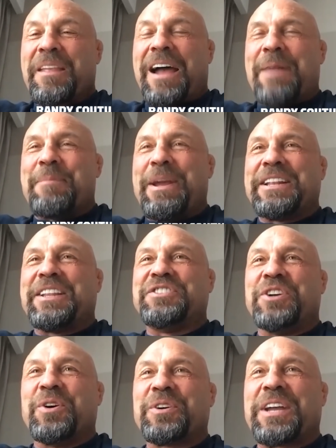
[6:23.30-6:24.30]
I made the
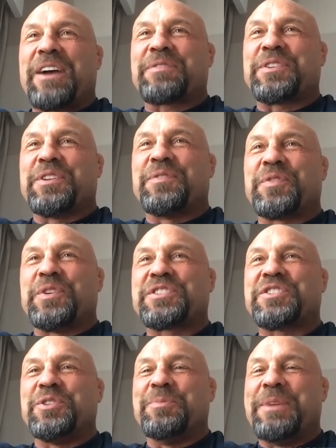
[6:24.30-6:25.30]
joke after the
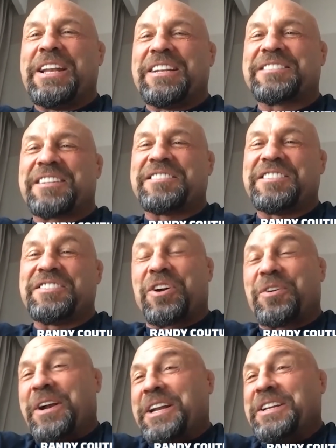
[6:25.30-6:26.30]
first two minutes that she's
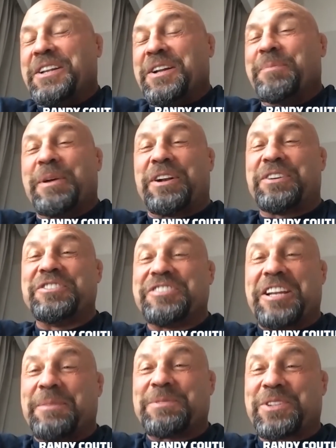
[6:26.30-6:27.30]
already done better than
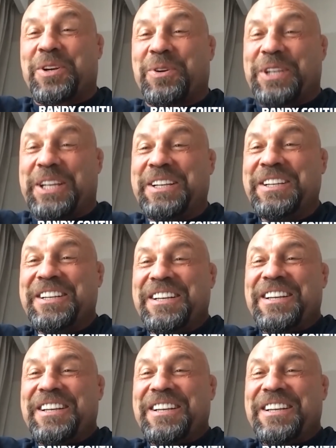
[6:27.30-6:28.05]
James Toney.